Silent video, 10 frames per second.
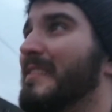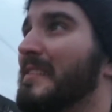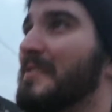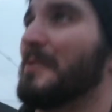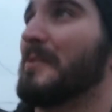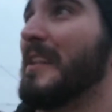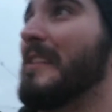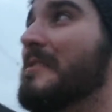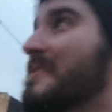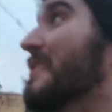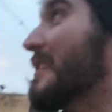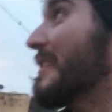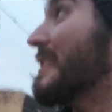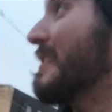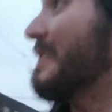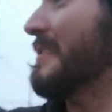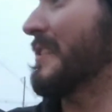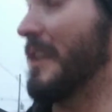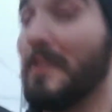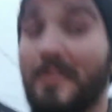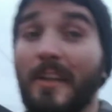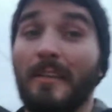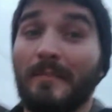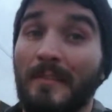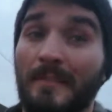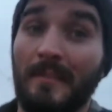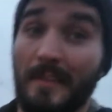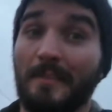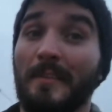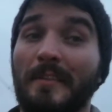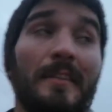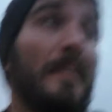this whole town is like, it's a ghost town, literally.